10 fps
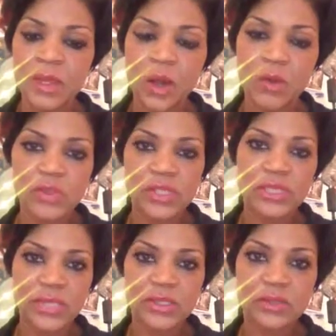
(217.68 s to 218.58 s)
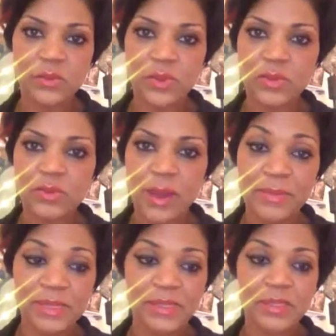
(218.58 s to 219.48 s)
coaching session with my
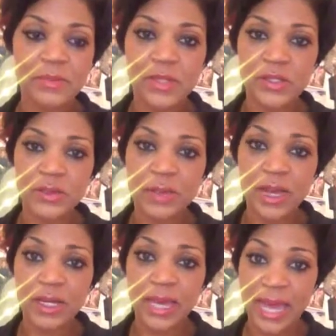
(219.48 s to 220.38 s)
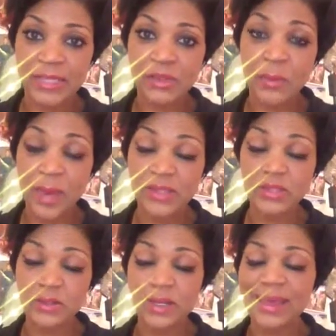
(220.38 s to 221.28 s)
business mentor, Monica Haskell,
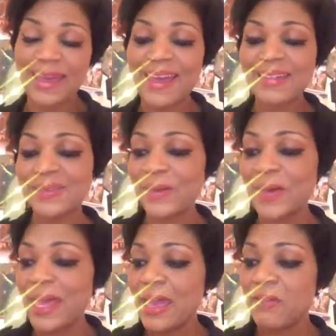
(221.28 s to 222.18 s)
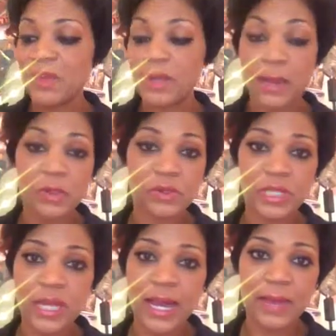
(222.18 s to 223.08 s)
Pastor Monica Haskell. Phenomenal
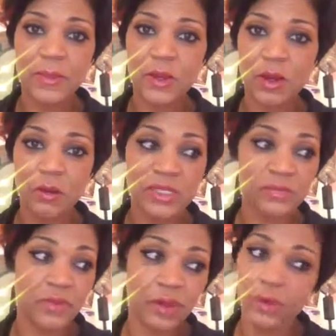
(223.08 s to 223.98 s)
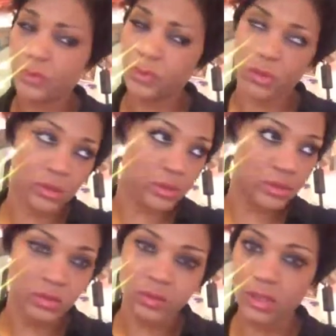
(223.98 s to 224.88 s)
time. They're always very brutal,
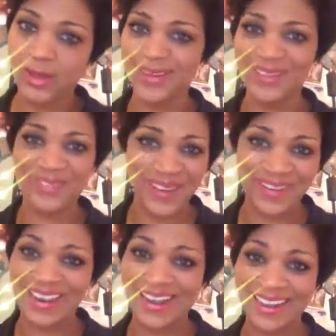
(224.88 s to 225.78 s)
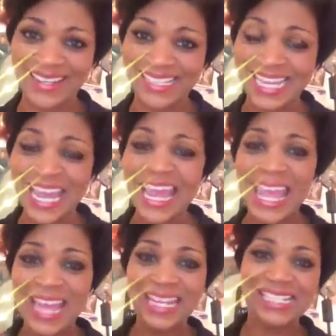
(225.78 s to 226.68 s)
very honest.
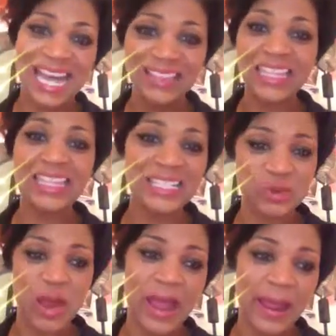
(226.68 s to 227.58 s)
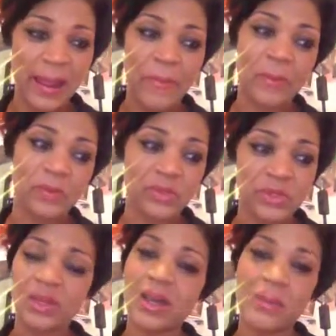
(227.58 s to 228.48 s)
And I think that's why I'm able
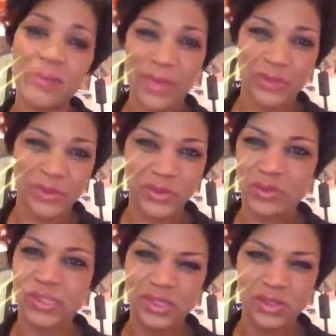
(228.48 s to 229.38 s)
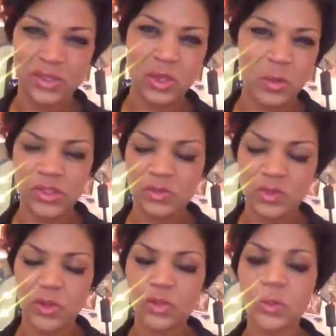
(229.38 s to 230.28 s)
to come back producing so much
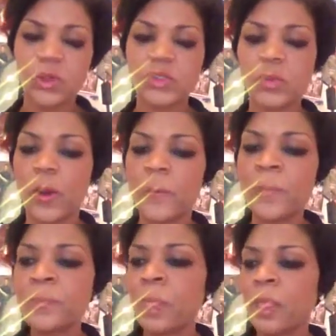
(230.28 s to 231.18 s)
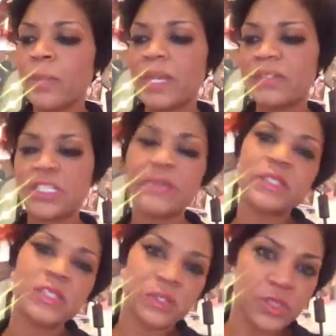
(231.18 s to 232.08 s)
more, because she
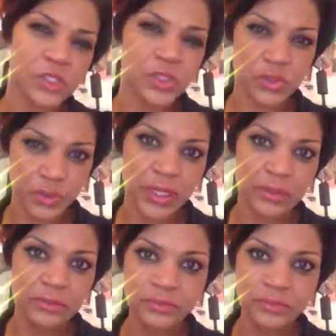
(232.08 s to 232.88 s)
gives it to me straight.